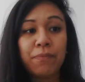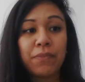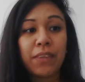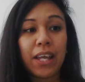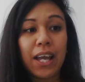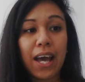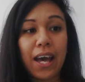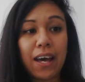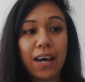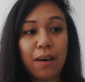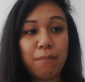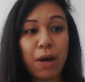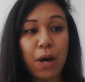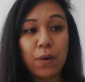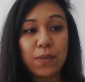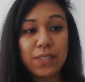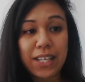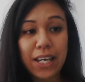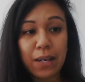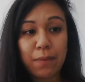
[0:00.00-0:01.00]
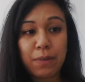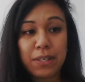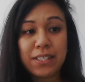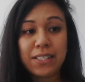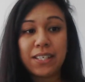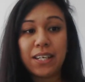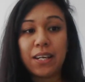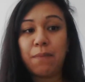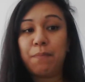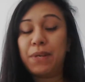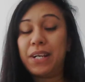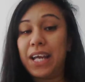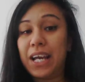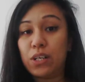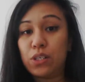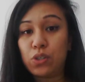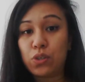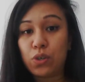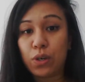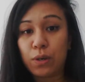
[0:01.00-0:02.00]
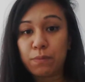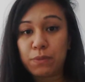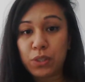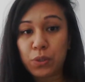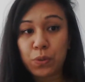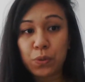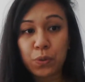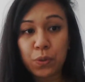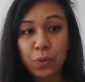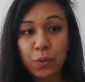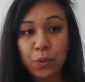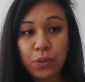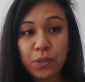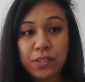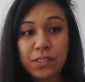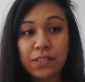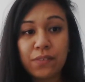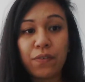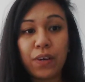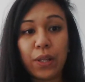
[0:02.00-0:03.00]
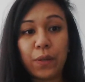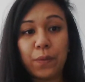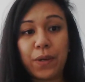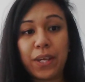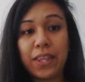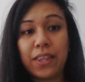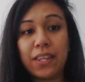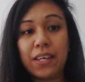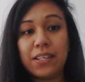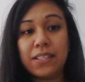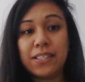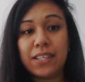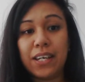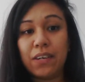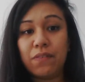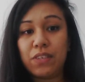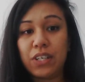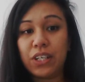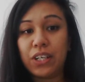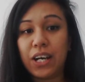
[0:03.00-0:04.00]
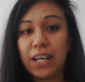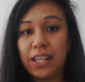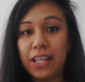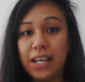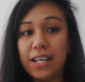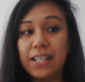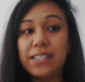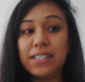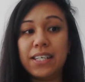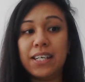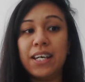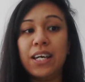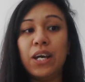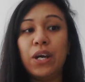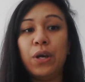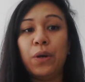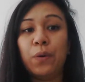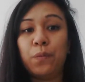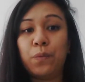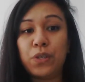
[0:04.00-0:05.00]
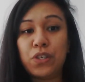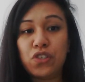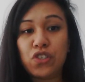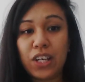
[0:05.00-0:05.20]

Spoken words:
I was able to set up an outdoor obstacle course following the safety guidelines, which